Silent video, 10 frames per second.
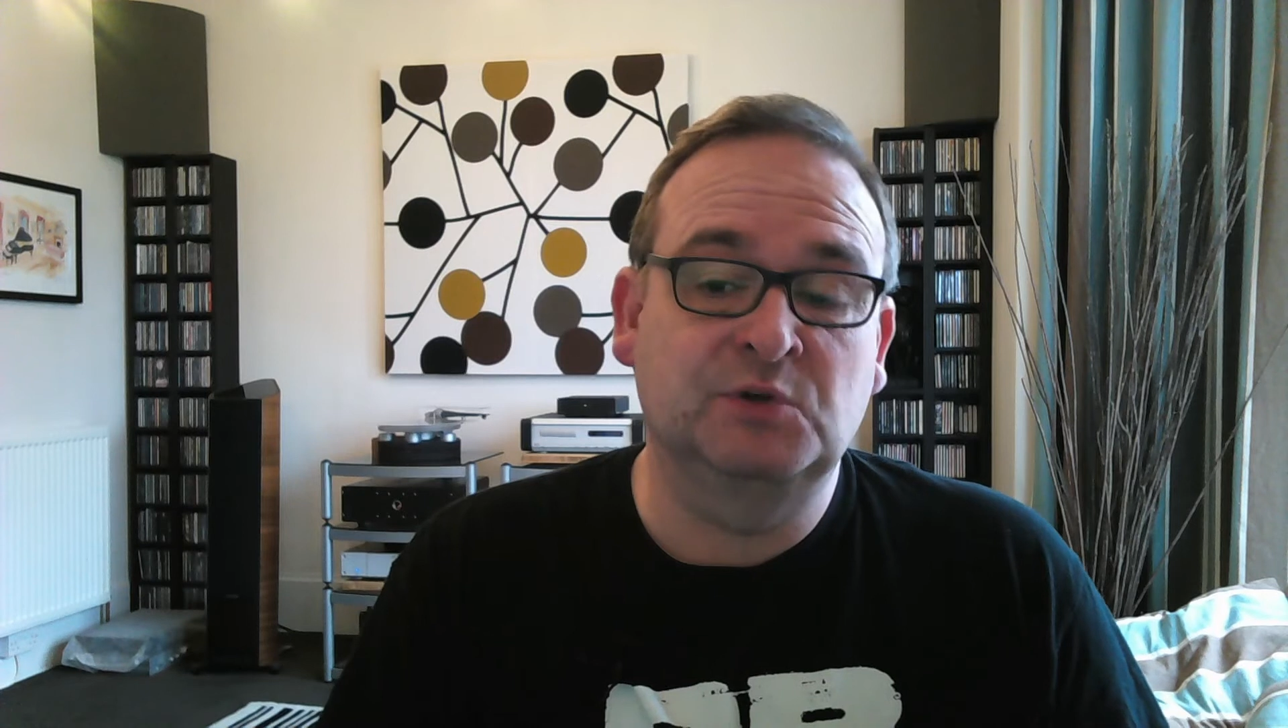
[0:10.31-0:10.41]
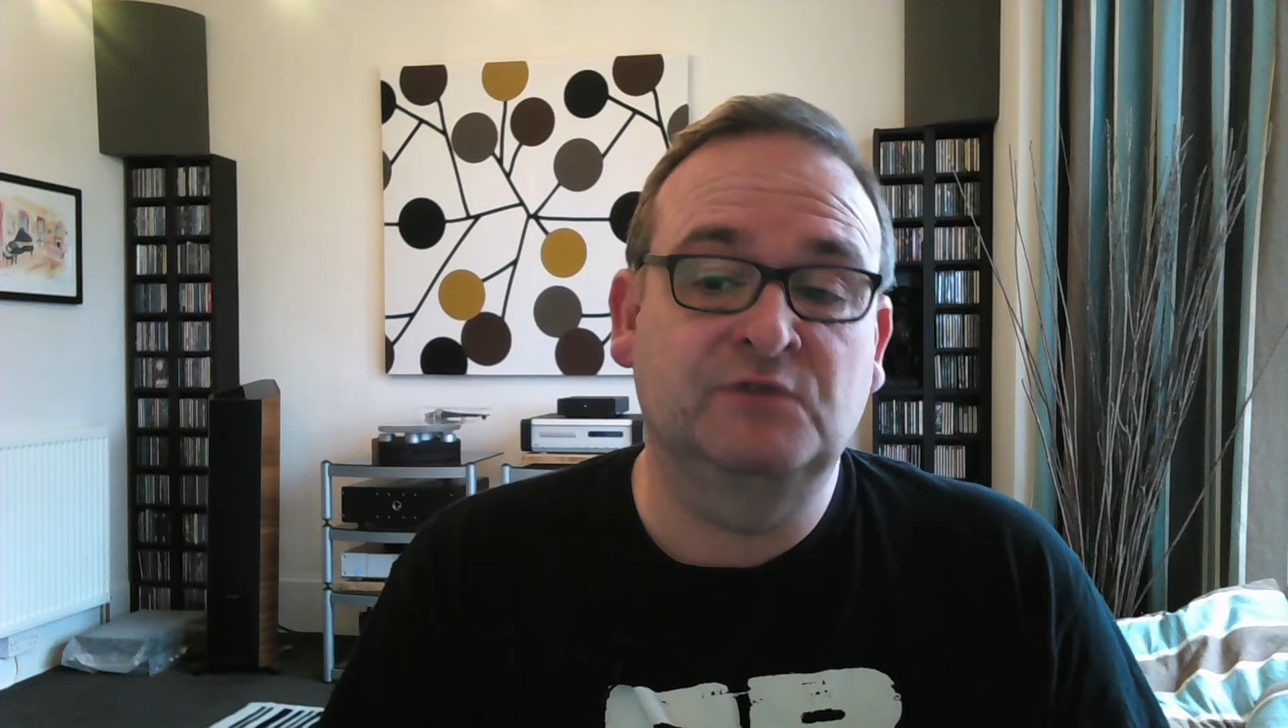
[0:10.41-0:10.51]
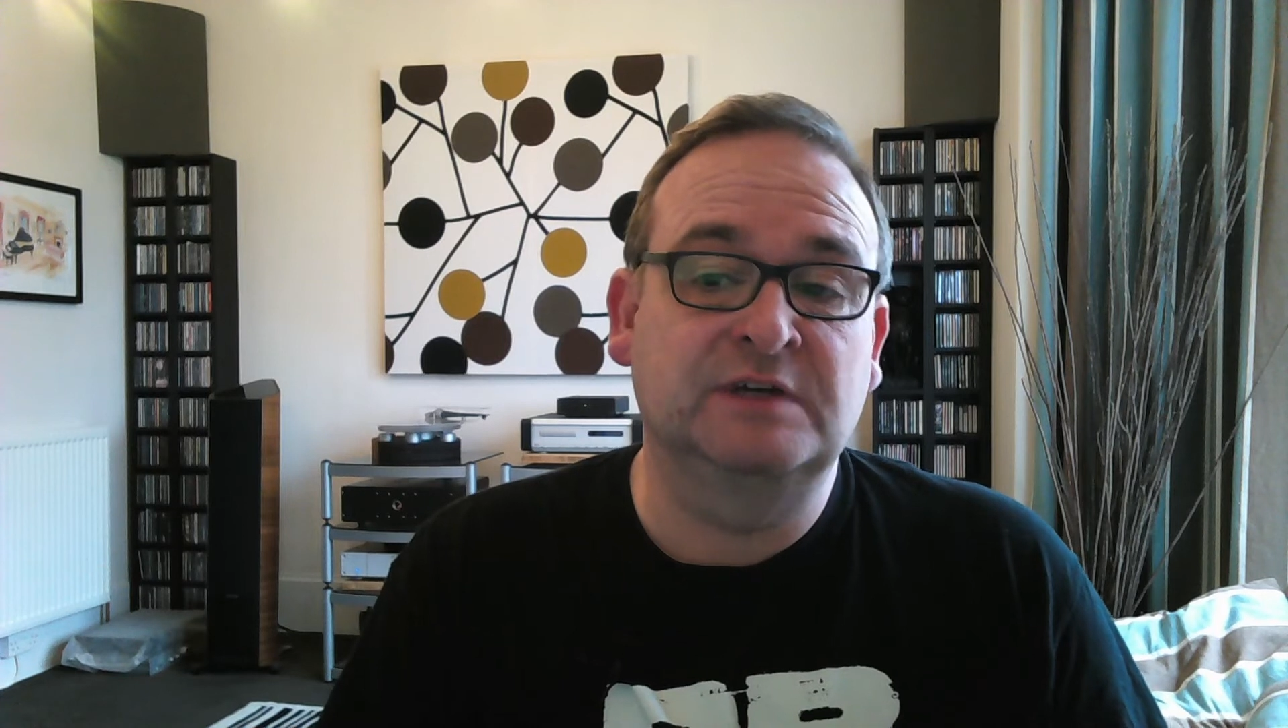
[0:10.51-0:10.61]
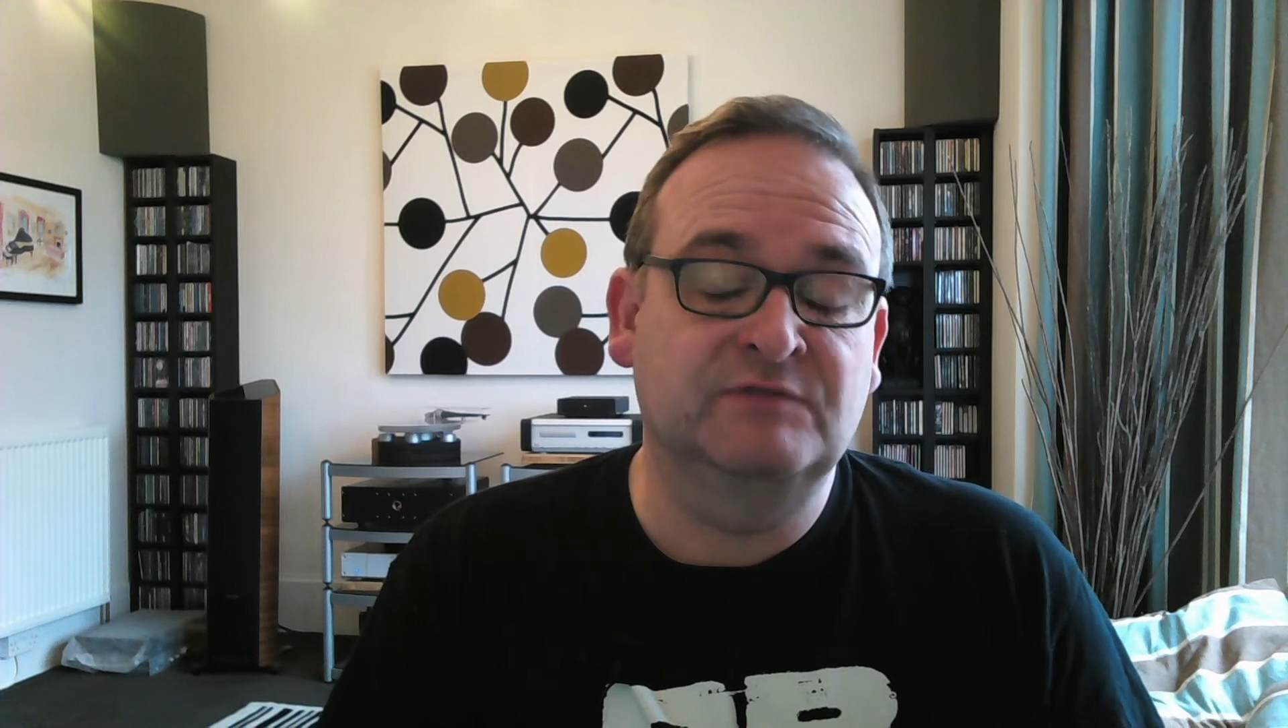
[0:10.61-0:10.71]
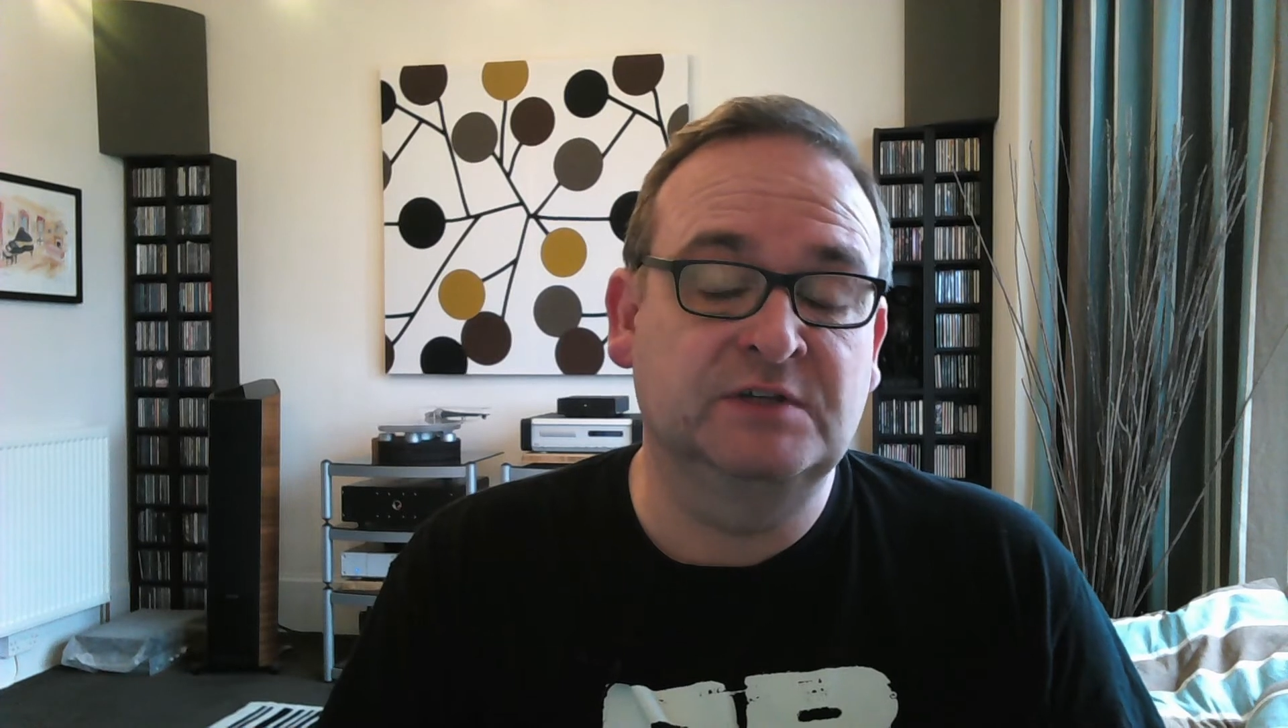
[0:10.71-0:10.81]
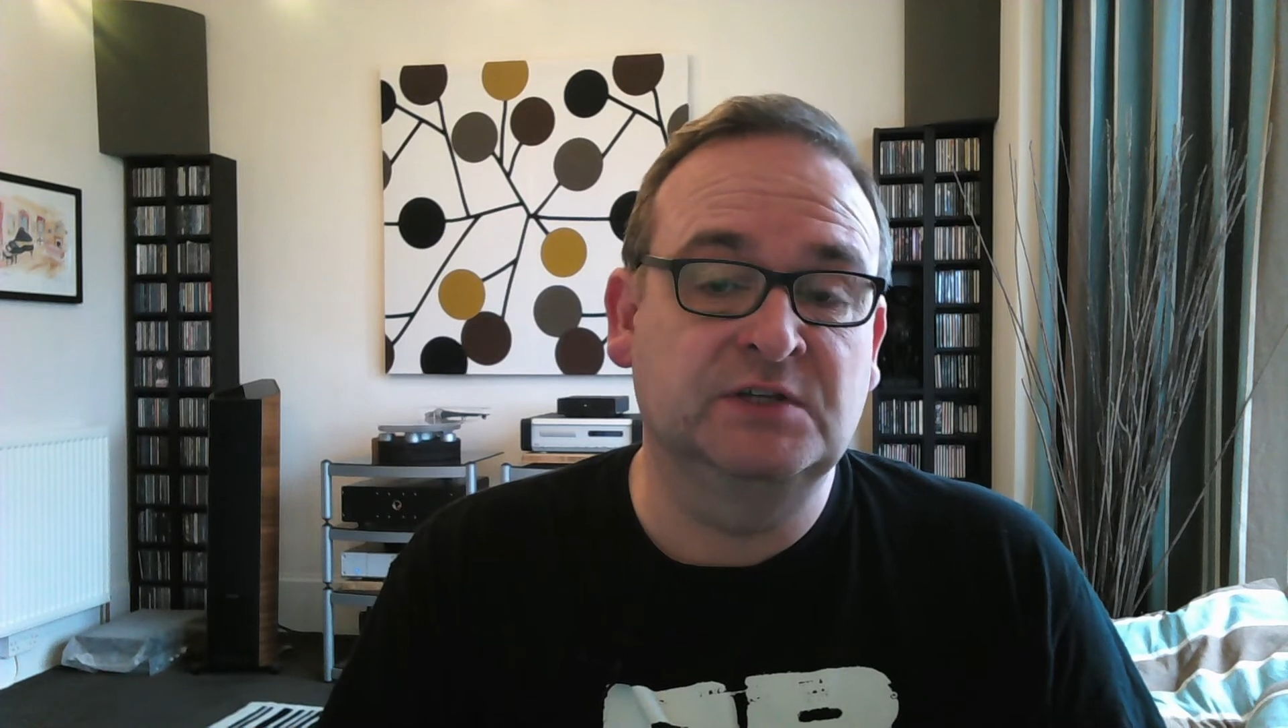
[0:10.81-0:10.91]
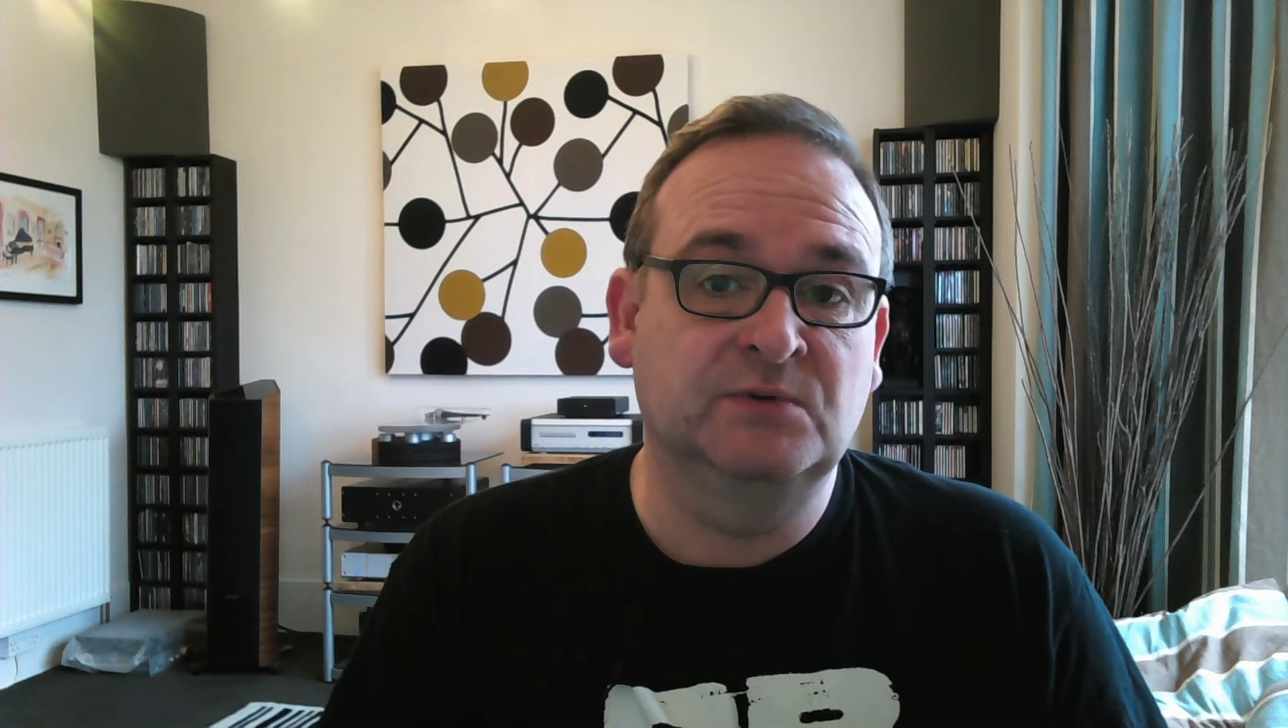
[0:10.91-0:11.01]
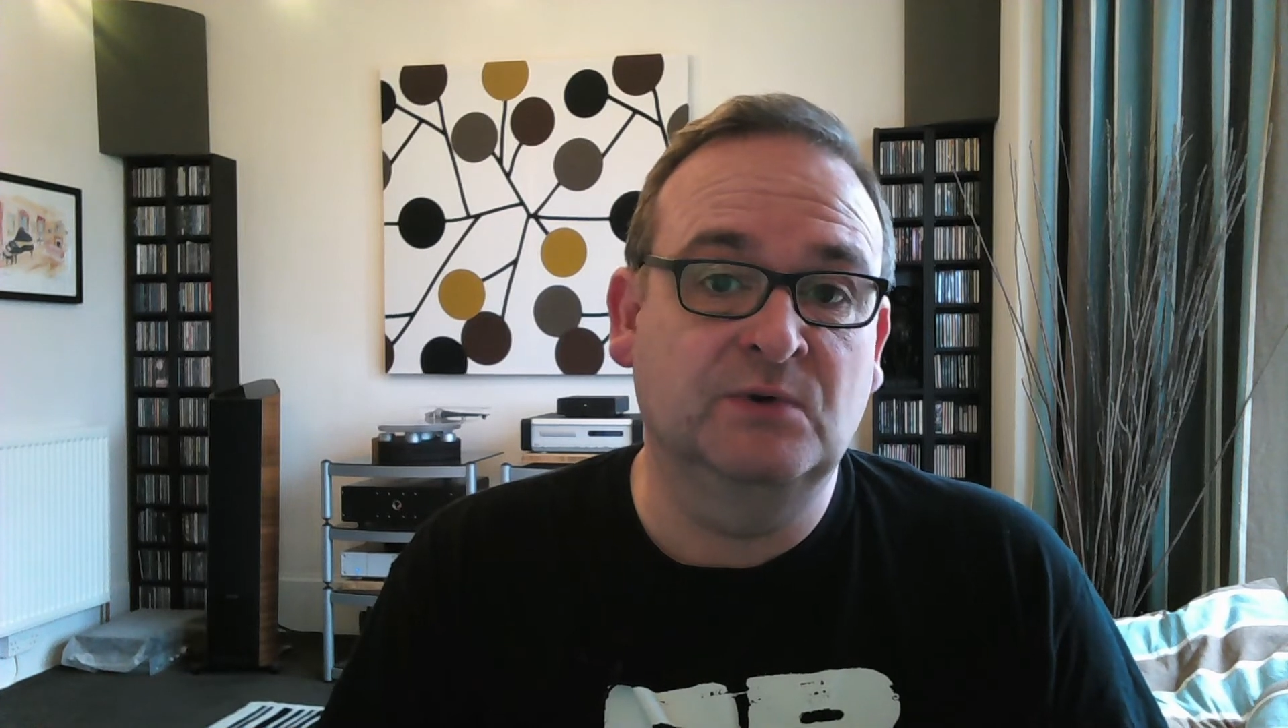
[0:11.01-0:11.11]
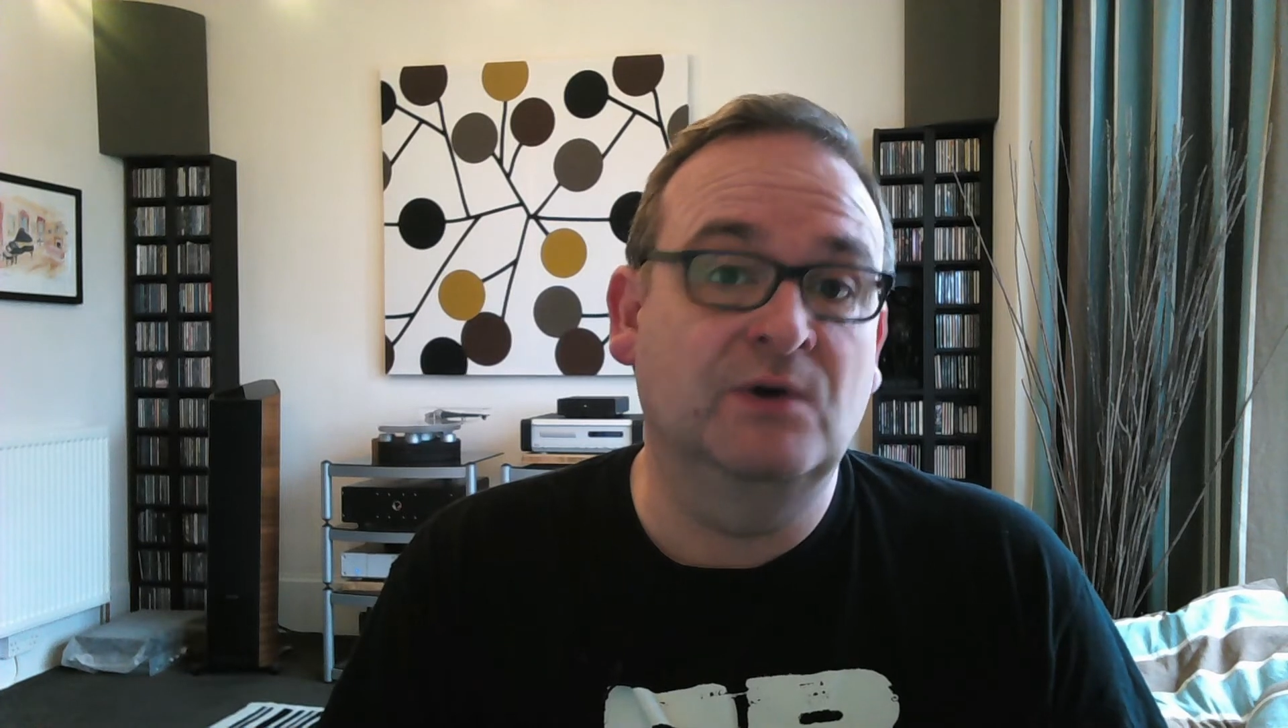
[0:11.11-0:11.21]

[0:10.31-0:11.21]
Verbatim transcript: maudifi video